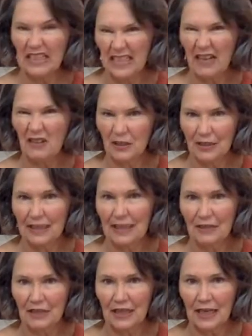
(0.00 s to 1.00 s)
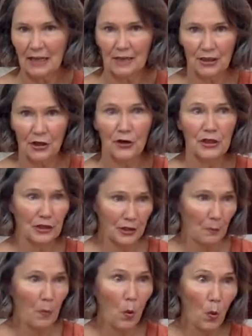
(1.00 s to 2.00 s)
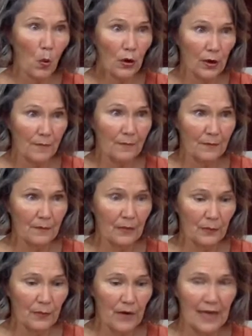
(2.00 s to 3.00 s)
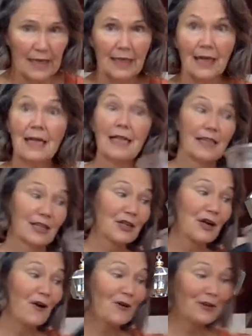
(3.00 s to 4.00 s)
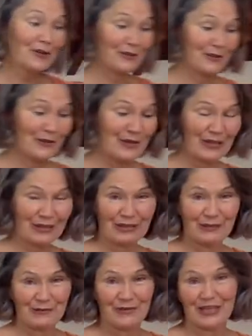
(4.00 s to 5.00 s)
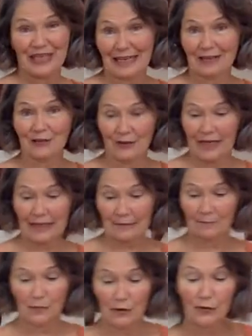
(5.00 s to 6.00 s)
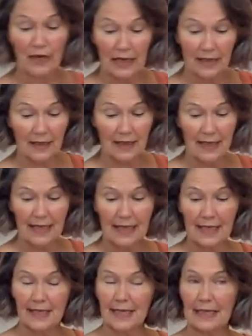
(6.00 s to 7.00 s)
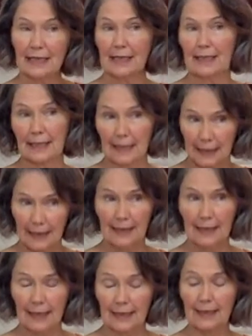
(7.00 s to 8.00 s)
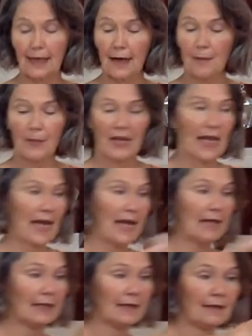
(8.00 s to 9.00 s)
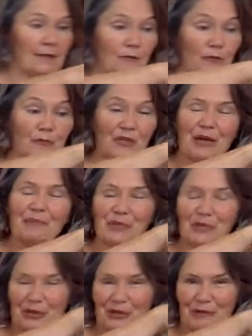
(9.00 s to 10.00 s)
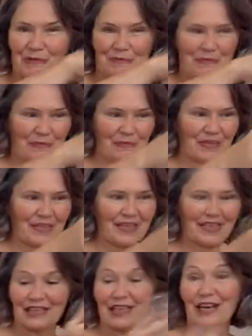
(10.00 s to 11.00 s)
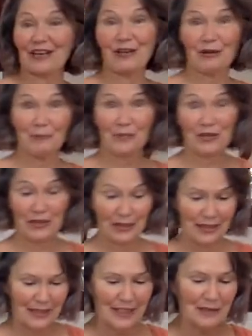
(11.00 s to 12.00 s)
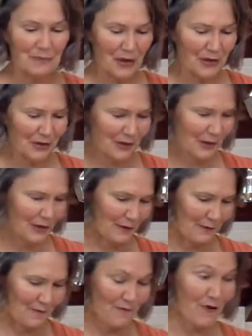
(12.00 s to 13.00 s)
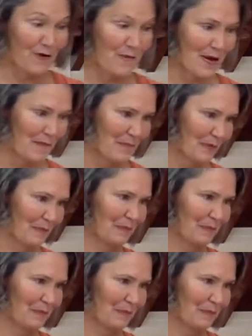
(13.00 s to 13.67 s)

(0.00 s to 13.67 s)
So see how it's kind of starting to pour, right? The coconut oil is really a great trick in that since it sets up at room temperature, then that'll help the seed butter to firm up.